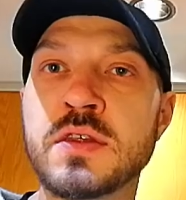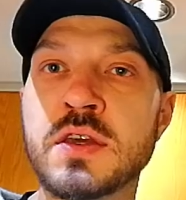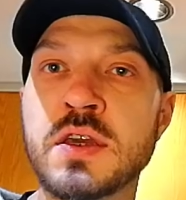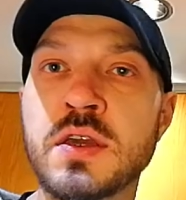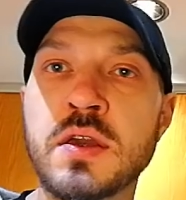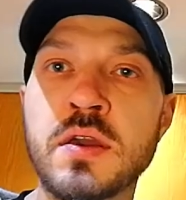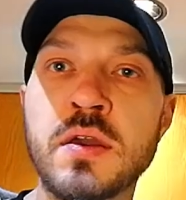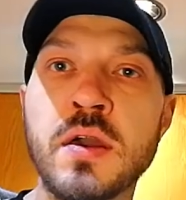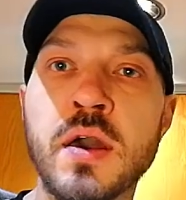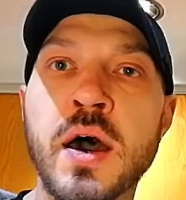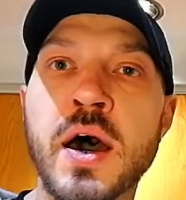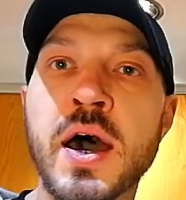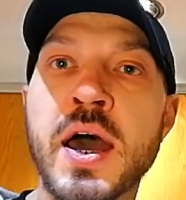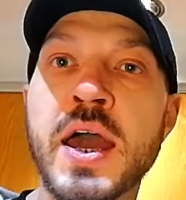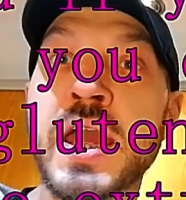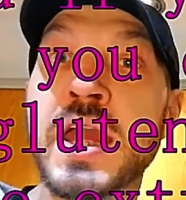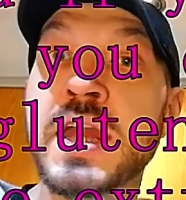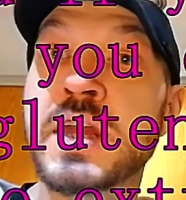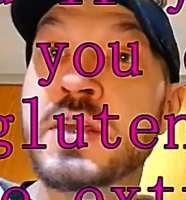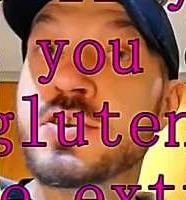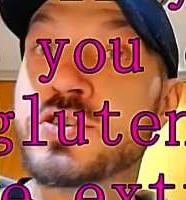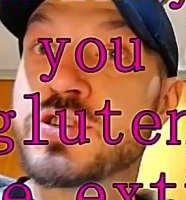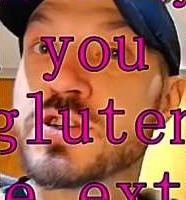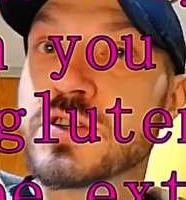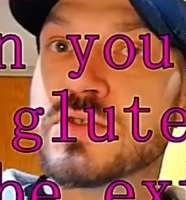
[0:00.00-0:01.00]
the uh,
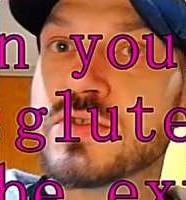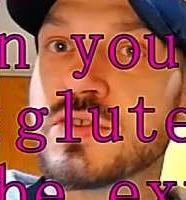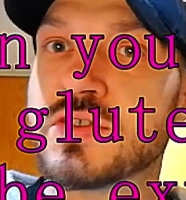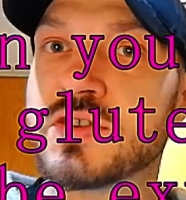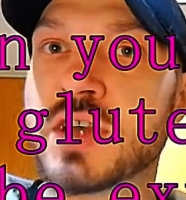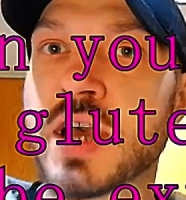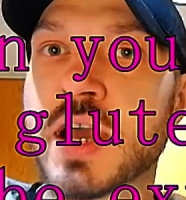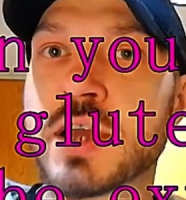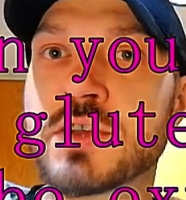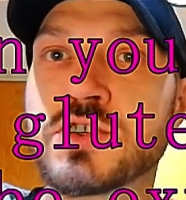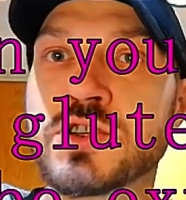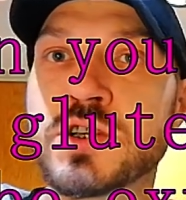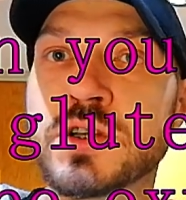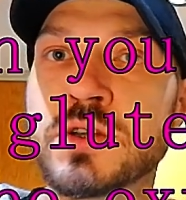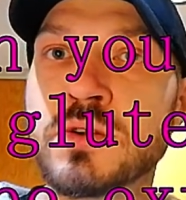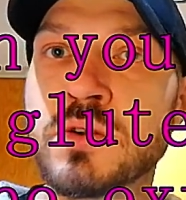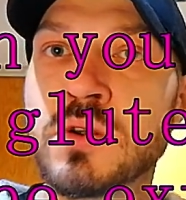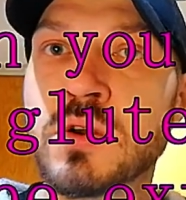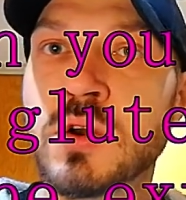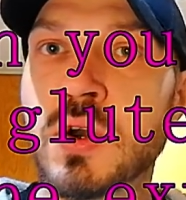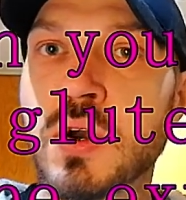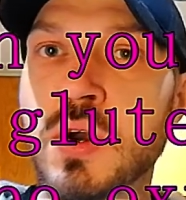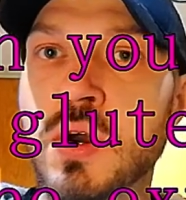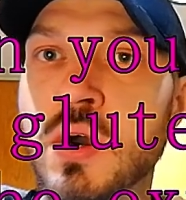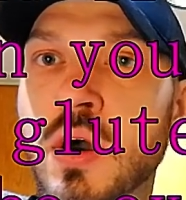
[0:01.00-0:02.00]
Asian section
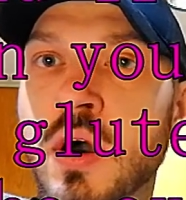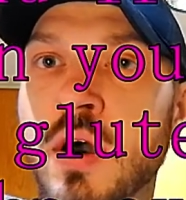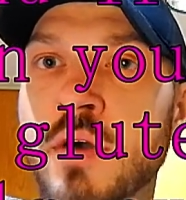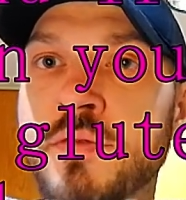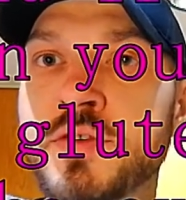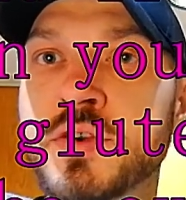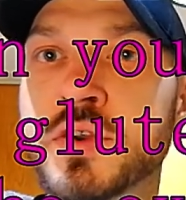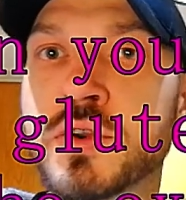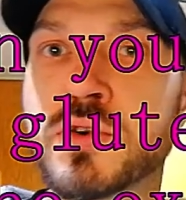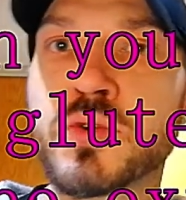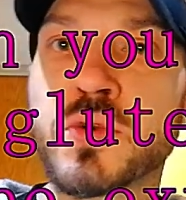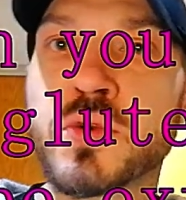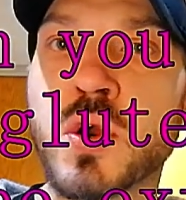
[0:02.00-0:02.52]
of your